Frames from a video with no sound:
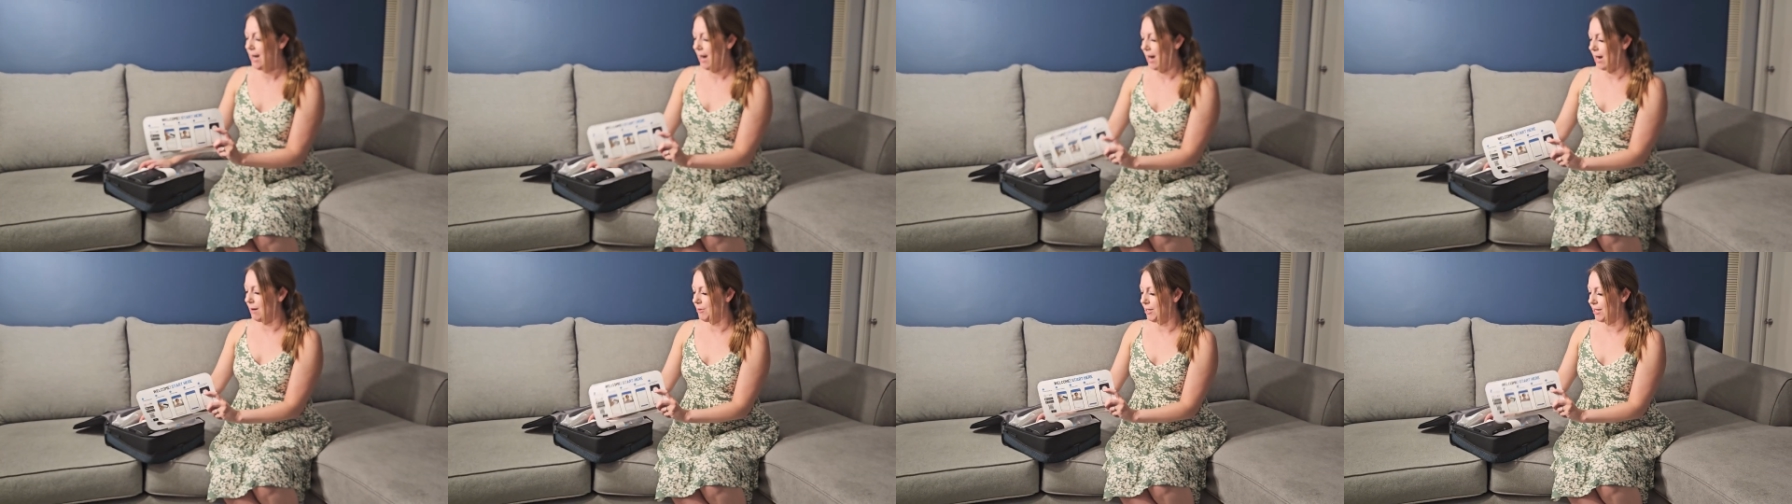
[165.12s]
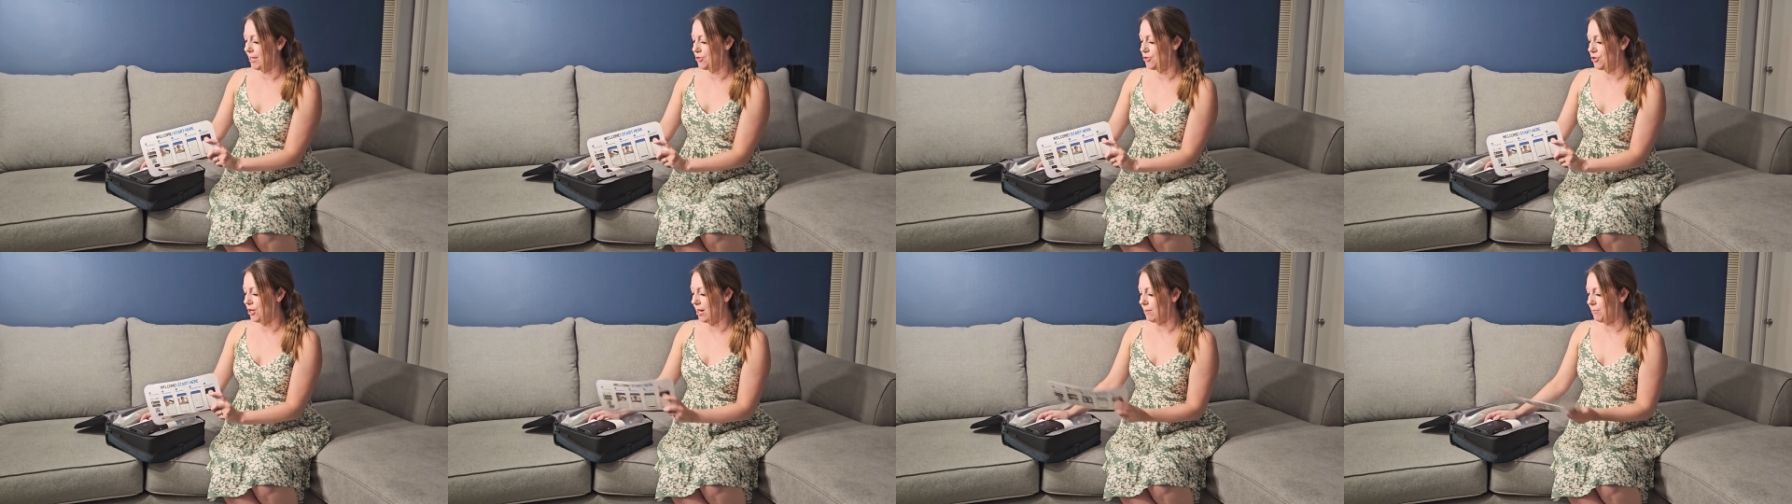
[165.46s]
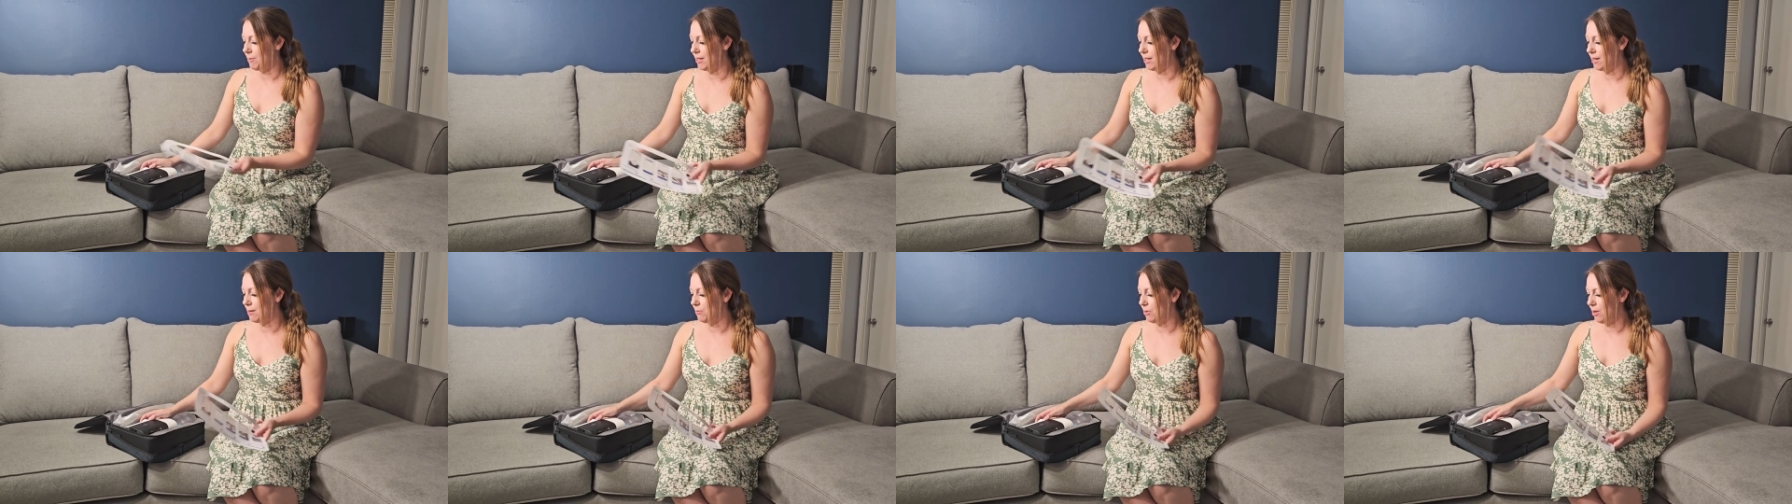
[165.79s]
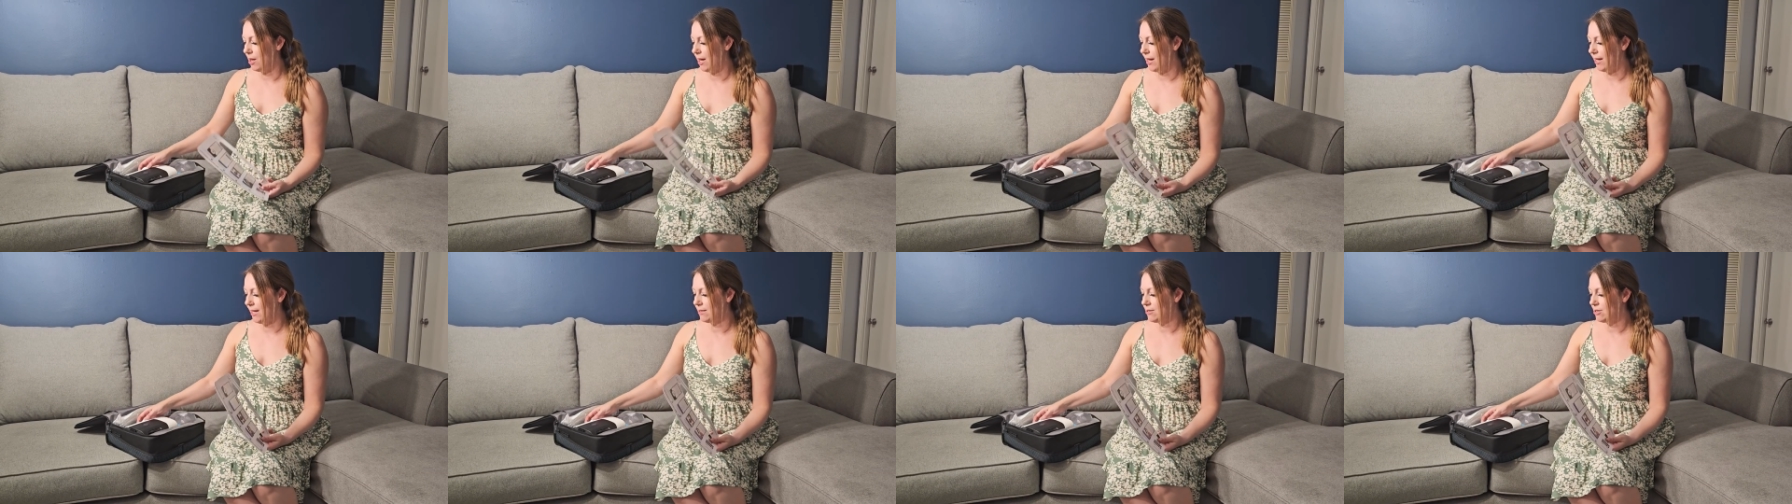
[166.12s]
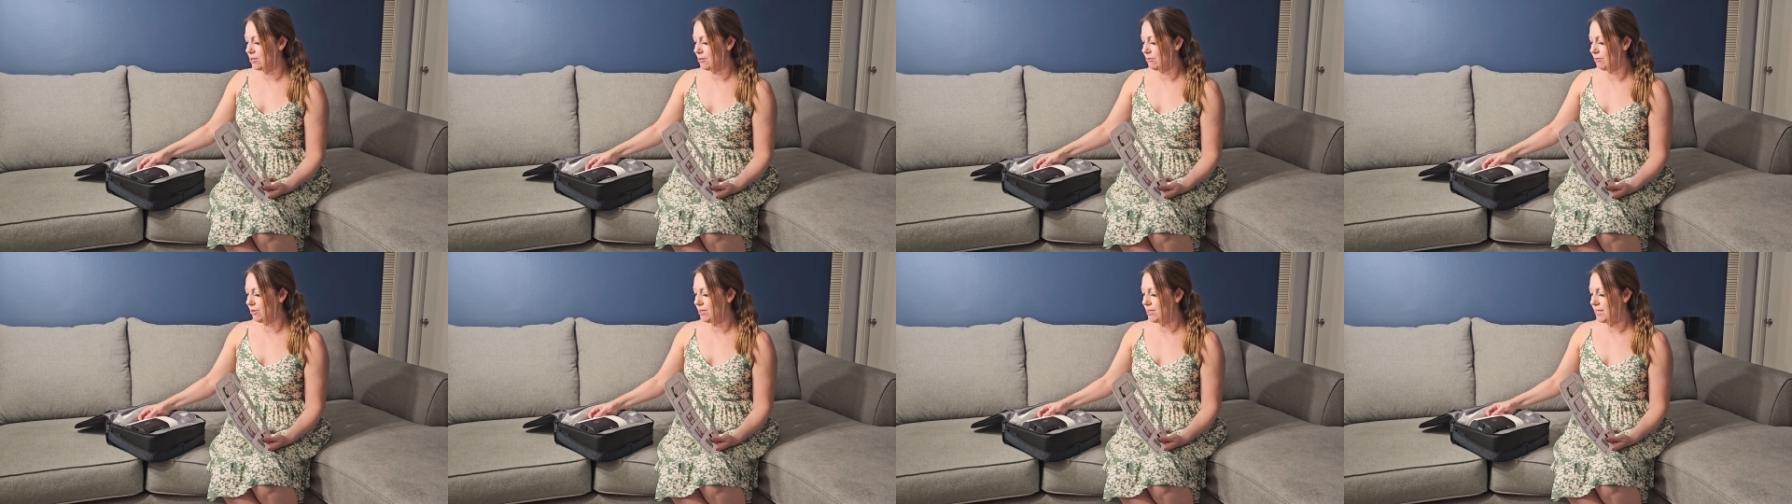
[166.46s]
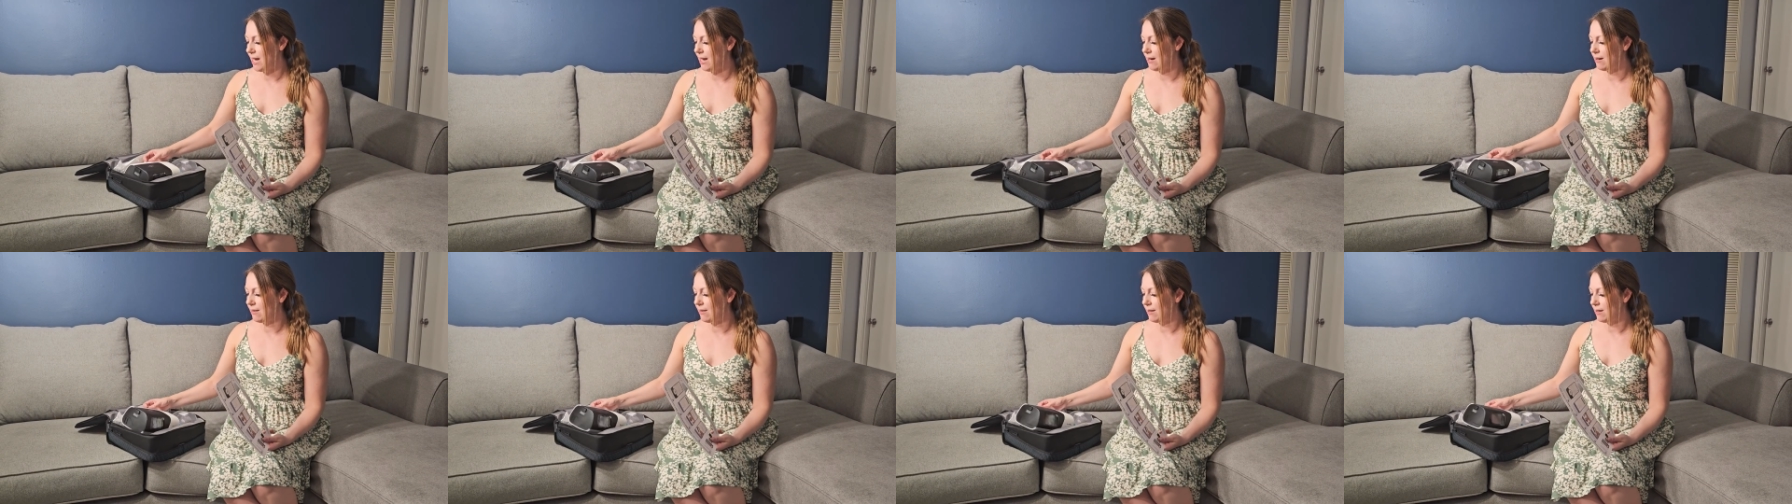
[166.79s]
they can track my compliance through the
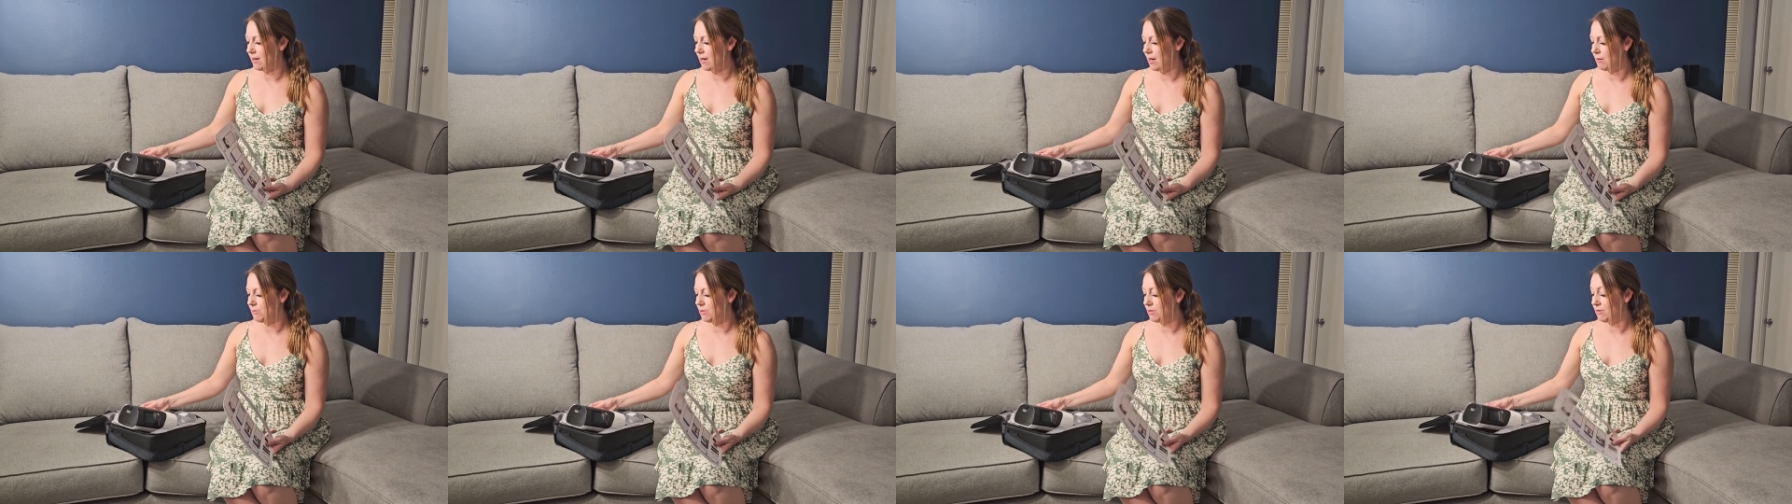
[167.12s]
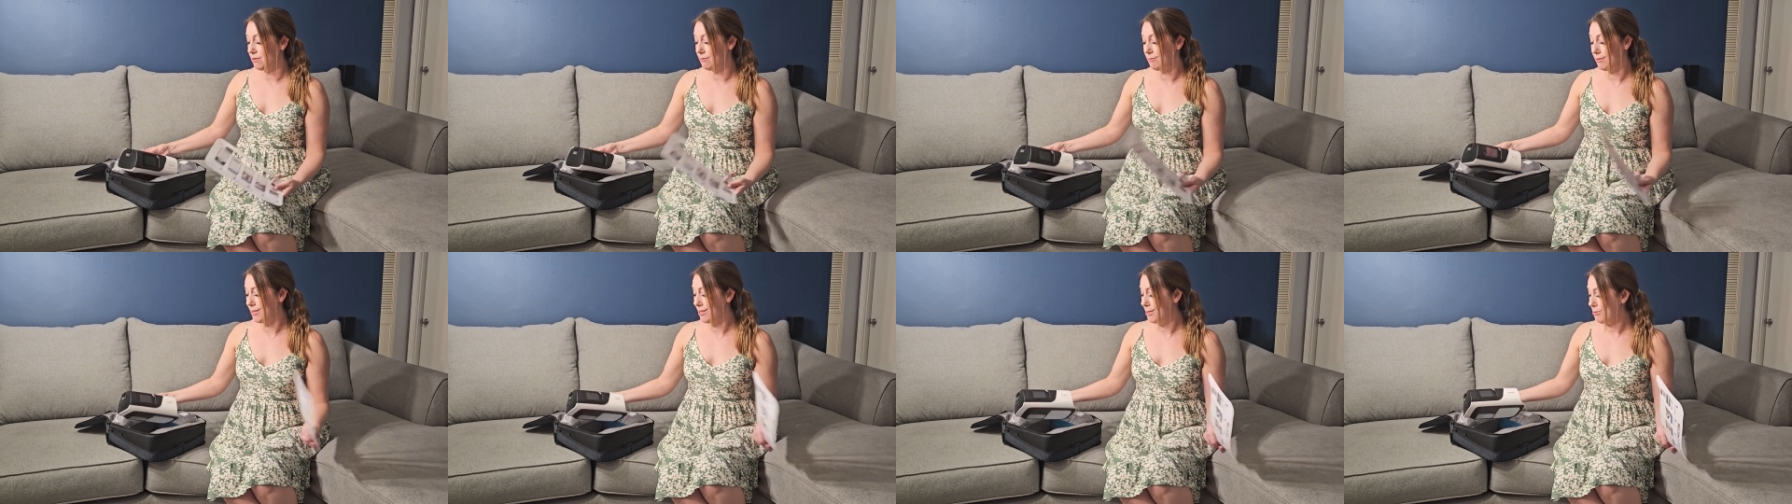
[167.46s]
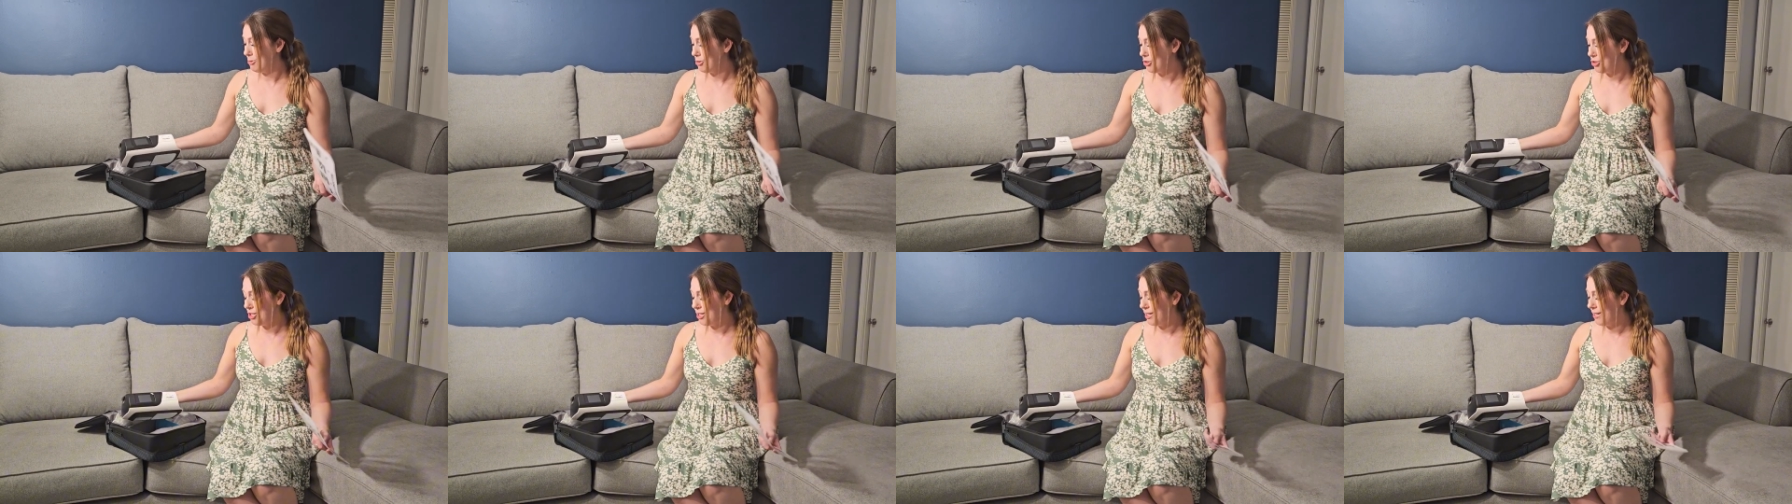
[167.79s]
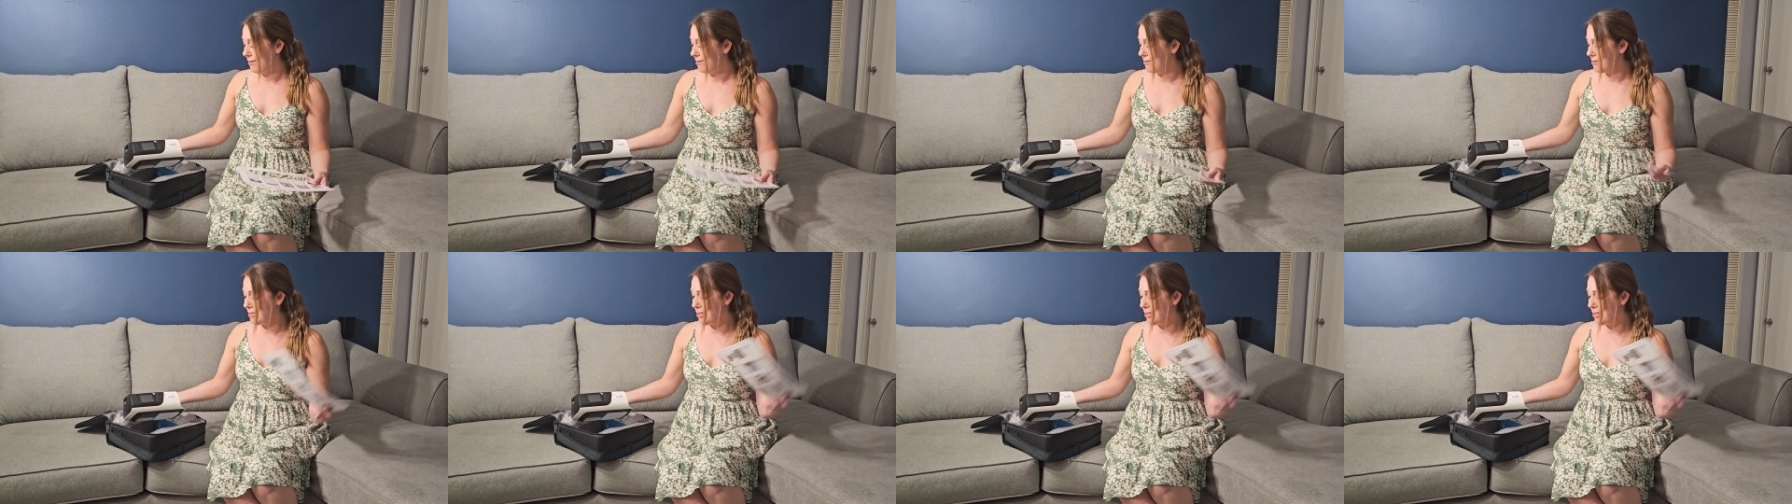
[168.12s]
data that comes from this machine.